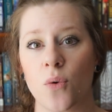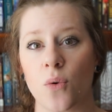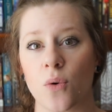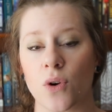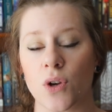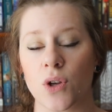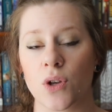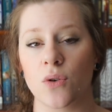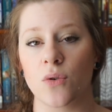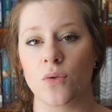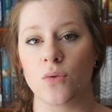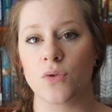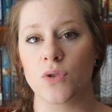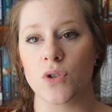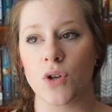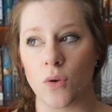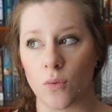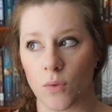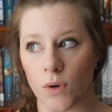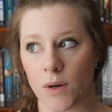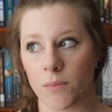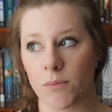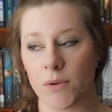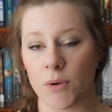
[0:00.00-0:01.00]
or you
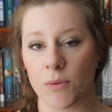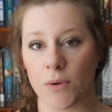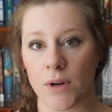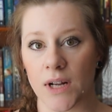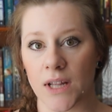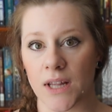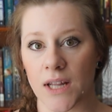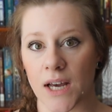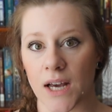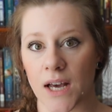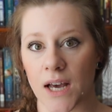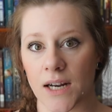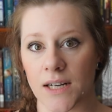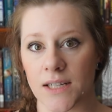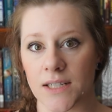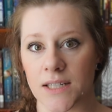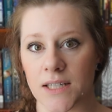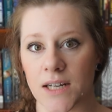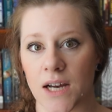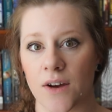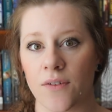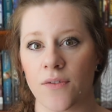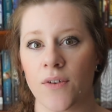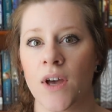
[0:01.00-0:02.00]
don't want to be reading that kind of
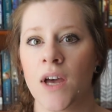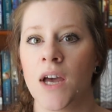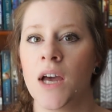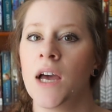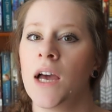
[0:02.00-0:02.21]
stuff